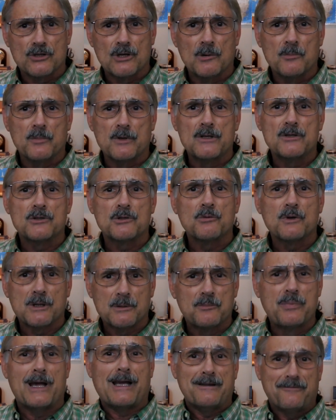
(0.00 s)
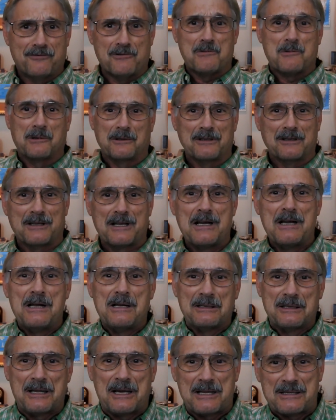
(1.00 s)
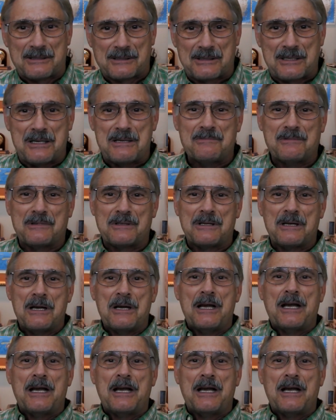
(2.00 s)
company so we can pay for our landscaping.